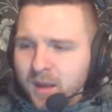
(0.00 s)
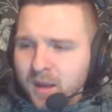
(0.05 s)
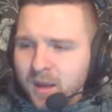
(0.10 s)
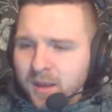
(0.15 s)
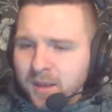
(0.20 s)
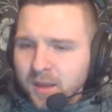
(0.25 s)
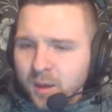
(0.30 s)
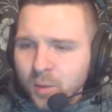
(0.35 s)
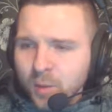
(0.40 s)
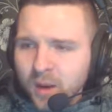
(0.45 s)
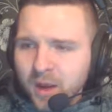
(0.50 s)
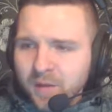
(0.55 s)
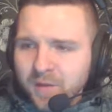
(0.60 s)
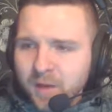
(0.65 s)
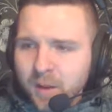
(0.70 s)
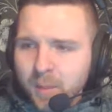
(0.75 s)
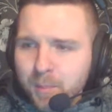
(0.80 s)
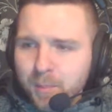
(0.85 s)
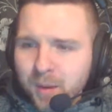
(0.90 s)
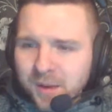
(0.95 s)
they're worth
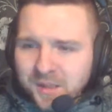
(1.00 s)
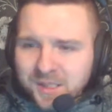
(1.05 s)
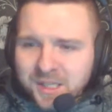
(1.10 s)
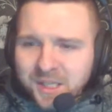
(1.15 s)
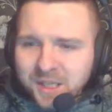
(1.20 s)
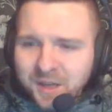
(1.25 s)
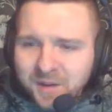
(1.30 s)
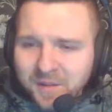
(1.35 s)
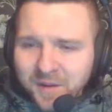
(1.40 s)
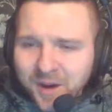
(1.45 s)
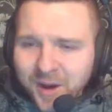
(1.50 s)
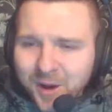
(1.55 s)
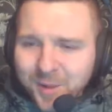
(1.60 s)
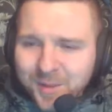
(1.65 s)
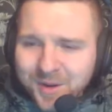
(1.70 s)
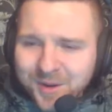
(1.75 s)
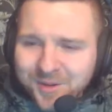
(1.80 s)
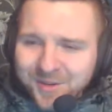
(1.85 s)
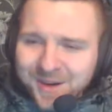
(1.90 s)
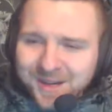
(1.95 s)
a butt ton of
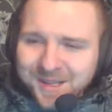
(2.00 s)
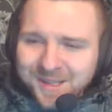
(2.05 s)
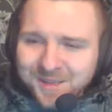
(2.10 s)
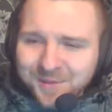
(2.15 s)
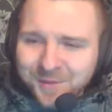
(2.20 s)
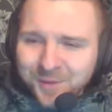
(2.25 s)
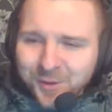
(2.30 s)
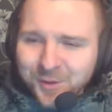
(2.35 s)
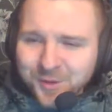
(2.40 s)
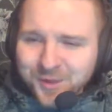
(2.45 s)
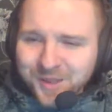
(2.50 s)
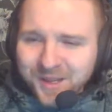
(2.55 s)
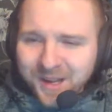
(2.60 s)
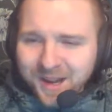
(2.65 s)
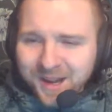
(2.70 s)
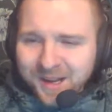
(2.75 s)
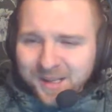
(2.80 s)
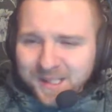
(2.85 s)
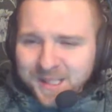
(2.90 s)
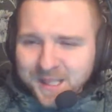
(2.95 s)
army credits unfortunately
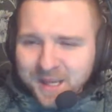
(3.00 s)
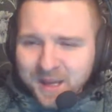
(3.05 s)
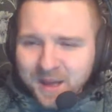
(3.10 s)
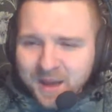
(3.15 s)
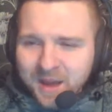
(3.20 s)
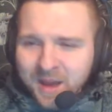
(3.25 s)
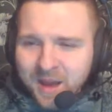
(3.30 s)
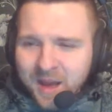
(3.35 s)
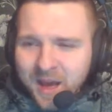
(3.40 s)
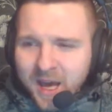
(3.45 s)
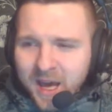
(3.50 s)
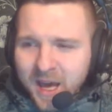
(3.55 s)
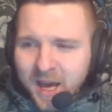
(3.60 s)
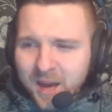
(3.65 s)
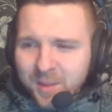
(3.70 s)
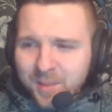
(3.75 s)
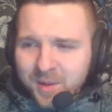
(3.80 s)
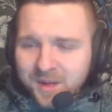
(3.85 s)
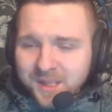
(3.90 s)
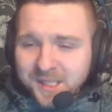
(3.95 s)
guys.
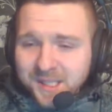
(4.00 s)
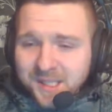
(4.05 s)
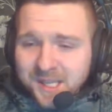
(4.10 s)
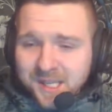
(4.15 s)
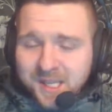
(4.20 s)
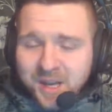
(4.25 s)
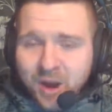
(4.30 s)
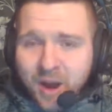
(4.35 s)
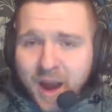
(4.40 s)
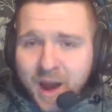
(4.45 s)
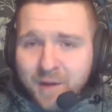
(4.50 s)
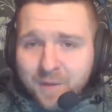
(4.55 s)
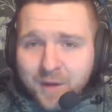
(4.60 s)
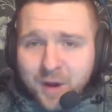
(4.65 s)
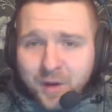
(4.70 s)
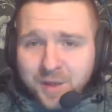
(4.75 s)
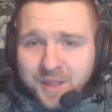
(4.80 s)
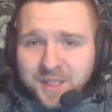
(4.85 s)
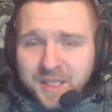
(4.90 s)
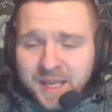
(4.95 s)
But Resistance got
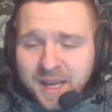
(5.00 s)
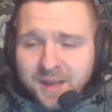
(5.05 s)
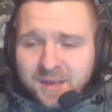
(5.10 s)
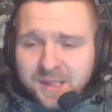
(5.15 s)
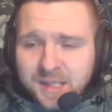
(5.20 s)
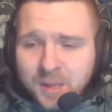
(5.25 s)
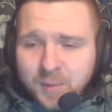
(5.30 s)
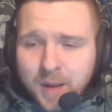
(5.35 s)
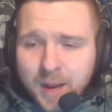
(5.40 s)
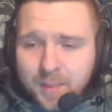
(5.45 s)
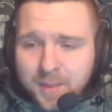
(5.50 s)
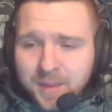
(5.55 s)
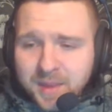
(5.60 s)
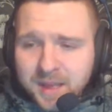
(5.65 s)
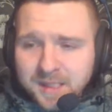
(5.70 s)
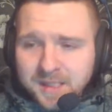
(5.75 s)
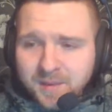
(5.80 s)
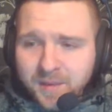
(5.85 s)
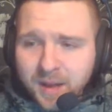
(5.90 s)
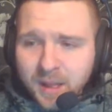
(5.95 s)
every other DLC weapon
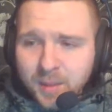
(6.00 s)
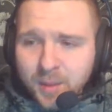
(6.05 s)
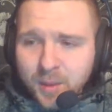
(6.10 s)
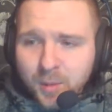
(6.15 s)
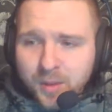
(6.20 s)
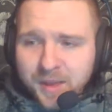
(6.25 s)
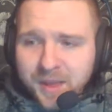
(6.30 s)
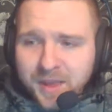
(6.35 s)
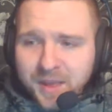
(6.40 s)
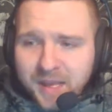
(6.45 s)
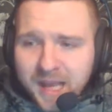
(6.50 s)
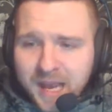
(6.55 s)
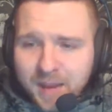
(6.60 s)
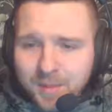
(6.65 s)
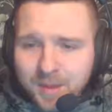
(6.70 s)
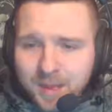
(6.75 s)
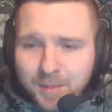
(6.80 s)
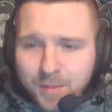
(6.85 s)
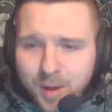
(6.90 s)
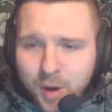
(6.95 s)
that's available within the
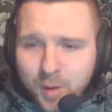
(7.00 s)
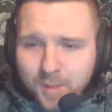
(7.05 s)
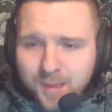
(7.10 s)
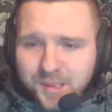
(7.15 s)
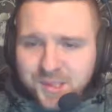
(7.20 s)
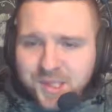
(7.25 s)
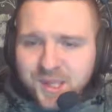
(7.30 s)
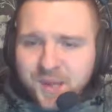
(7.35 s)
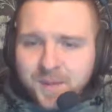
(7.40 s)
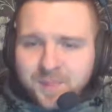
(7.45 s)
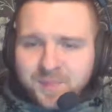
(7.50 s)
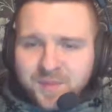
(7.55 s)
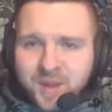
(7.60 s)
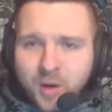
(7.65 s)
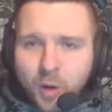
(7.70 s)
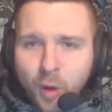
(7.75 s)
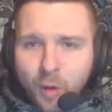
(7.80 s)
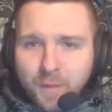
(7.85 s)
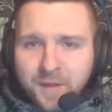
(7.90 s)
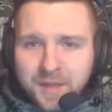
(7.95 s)
game at the moment,
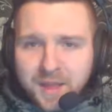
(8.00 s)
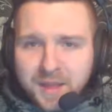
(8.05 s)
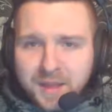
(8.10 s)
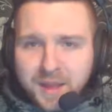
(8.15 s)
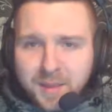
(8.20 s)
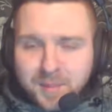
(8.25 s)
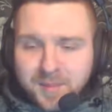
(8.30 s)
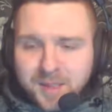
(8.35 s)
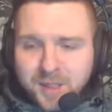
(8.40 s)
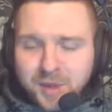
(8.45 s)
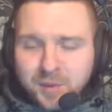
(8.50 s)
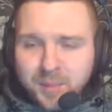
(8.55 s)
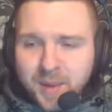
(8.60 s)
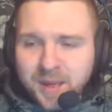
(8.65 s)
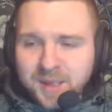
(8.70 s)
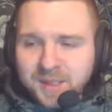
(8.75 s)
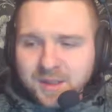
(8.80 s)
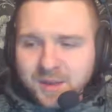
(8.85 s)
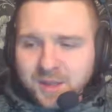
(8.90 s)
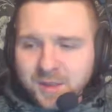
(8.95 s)
other than them two
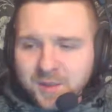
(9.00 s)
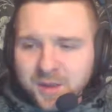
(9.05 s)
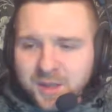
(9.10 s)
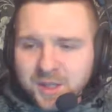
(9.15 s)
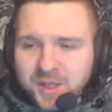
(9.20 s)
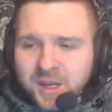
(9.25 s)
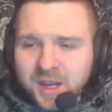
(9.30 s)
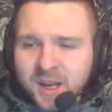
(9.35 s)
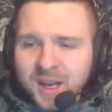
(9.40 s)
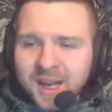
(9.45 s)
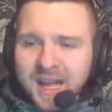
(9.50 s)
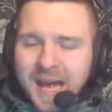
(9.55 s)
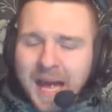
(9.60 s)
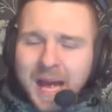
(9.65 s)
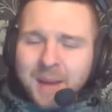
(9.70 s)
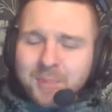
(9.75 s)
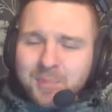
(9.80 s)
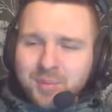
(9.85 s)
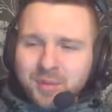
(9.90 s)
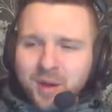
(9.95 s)
pistols, which
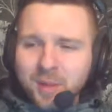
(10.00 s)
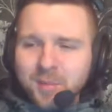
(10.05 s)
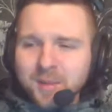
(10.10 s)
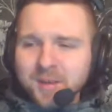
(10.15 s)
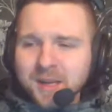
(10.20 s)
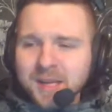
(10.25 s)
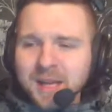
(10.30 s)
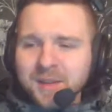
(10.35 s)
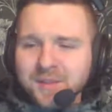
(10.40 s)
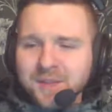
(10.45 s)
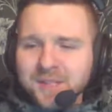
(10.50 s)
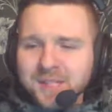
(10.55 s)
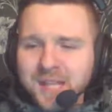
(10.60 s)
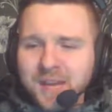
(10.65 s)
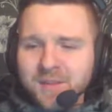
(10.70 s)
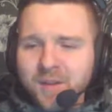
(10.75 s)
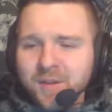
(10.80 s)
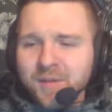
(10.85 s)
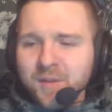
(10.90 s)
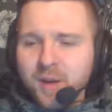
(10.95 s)
I'm probably going to have to
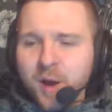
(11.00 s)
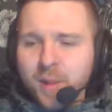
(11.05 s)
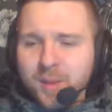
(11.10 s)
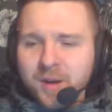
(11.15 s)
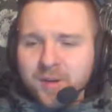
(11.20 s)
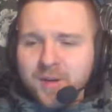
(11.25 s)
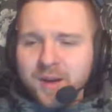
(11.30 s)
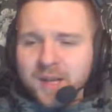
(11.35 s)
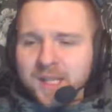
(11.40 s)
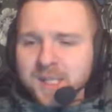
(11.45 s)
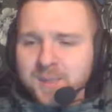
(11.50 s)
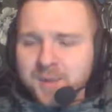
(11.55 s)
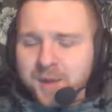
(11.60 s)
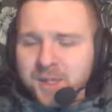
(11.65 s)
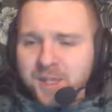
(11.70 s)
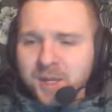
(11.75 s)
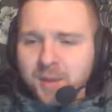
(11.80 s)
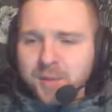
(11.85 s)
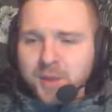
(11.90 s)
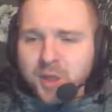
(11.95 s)
save up for armor credits,
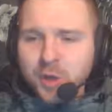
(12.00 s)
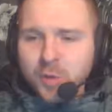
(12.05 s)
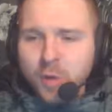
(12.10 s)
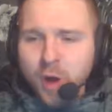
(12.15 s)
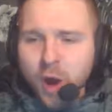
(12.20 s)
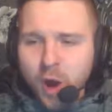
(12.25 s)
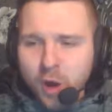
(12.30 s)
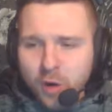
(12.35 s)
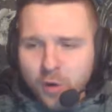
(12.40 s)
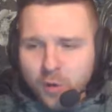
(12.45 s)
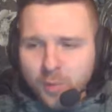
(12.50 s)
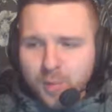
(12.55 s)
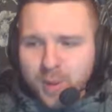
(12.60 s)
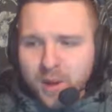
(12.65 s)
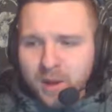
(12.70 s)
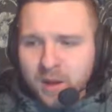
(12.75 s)
which I do hope